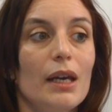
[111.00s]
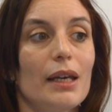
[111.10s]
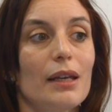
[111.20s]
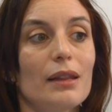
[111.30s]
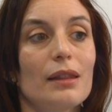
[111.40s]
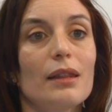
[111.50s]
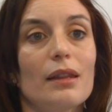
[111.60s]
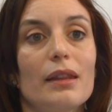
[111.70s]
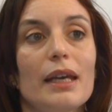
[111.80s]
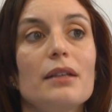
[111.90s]
and
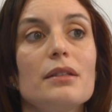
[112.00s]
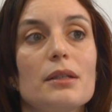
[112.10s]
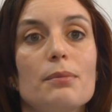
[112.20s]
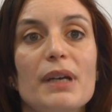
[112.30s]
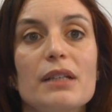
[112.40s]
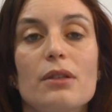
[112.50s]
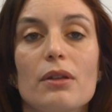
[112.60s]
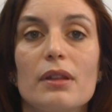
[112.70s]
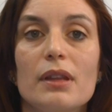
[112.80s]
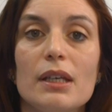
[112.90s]
then based
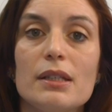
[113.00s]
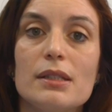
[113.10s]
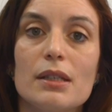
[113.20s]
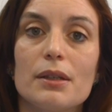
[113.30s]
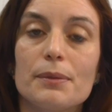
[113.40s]
on this